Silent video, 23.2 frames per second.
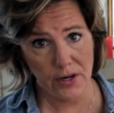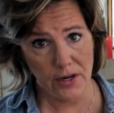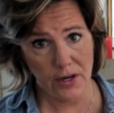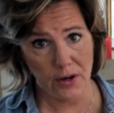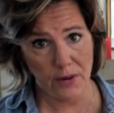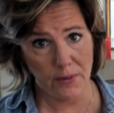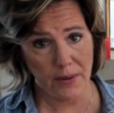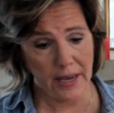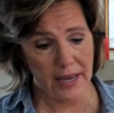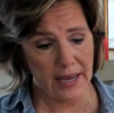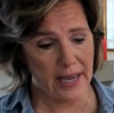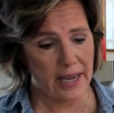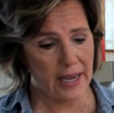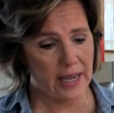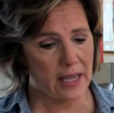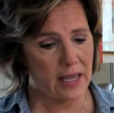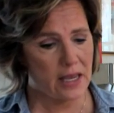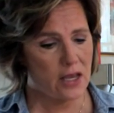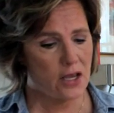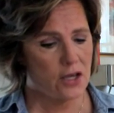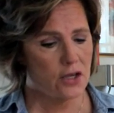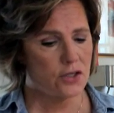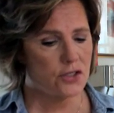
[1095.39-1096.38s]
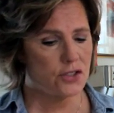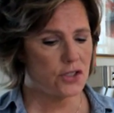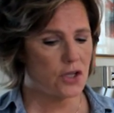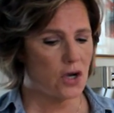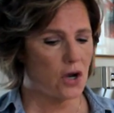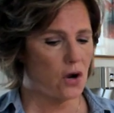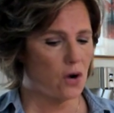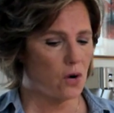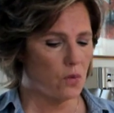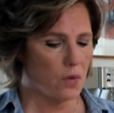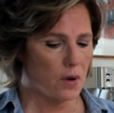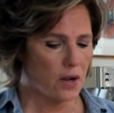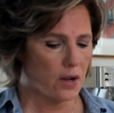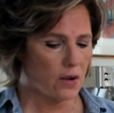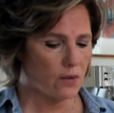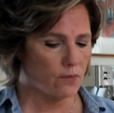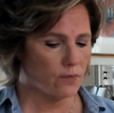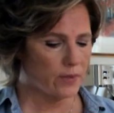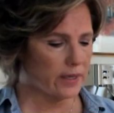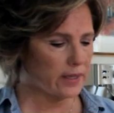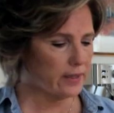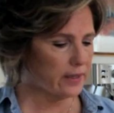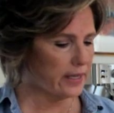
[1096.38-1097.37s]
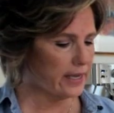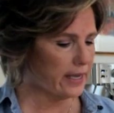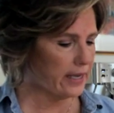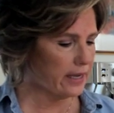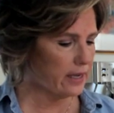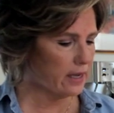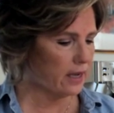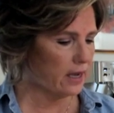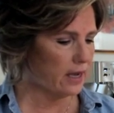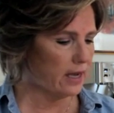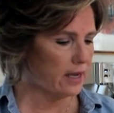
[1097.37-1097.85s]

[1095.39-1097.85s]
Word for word: Okay. So really